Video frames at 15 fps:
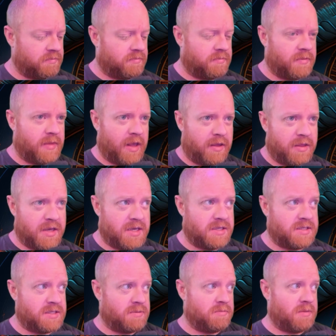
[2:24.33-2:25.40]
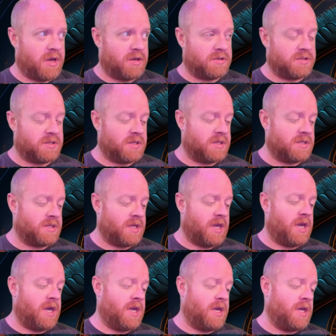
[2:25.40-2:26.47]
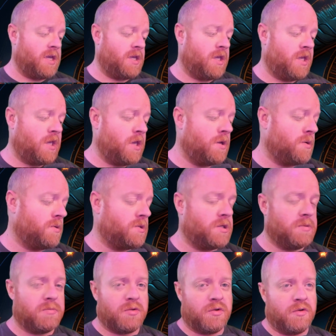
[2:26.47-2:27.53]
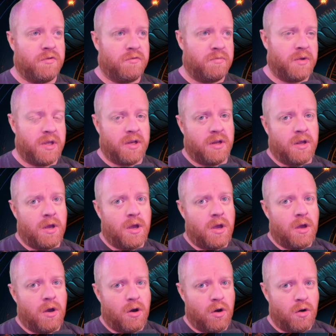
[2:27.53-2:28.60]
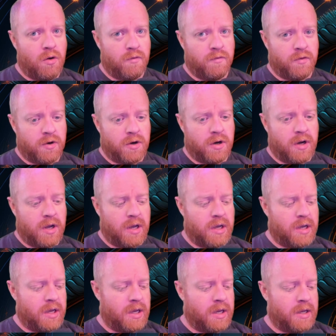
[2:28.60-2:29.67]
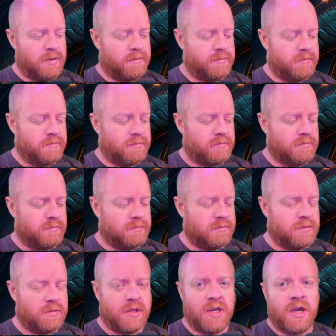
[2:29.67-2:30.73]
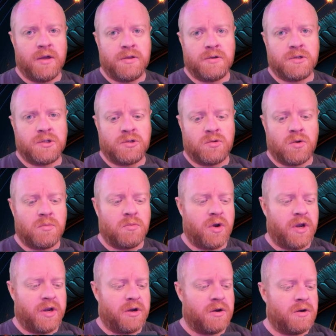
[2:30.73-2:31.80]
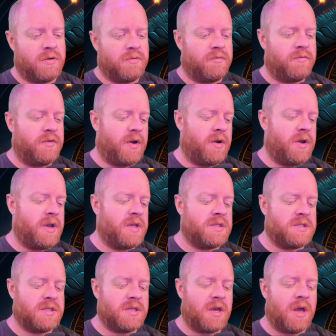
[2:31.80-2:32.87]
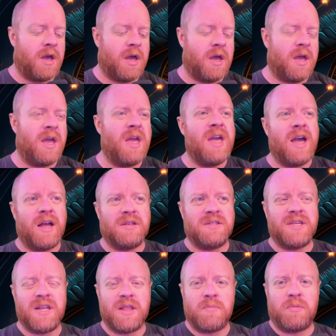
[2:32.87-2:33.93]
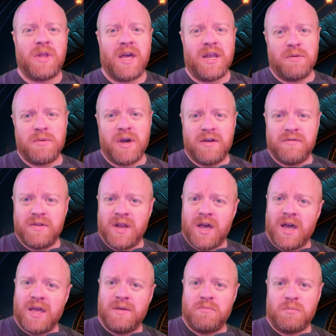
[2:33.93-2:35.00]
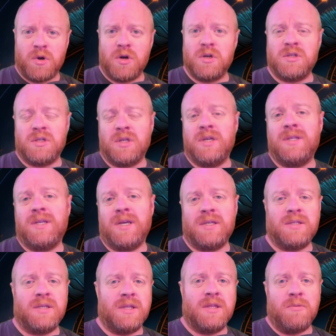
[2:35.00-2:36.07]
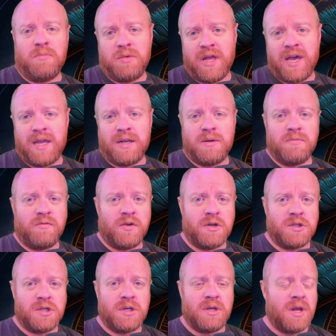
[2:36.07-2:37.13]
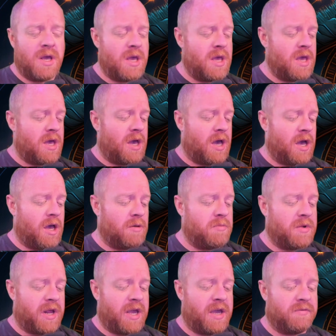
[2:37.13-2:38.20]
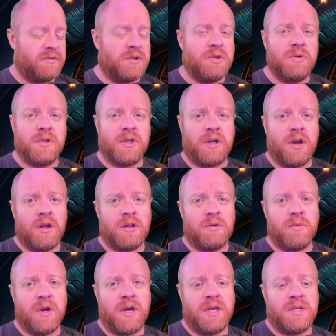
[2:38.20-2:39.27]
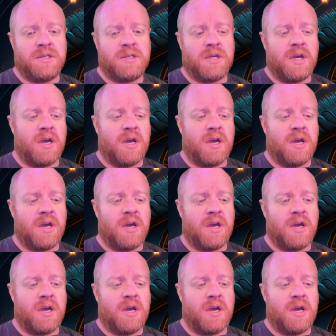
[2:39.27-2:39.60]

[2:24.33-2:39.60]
Now this mouse is a huge improvement over the other Stormbreaker variants. Outside of the Platinum, I have not personally tested the Platinum version, but I have 2 of the colorways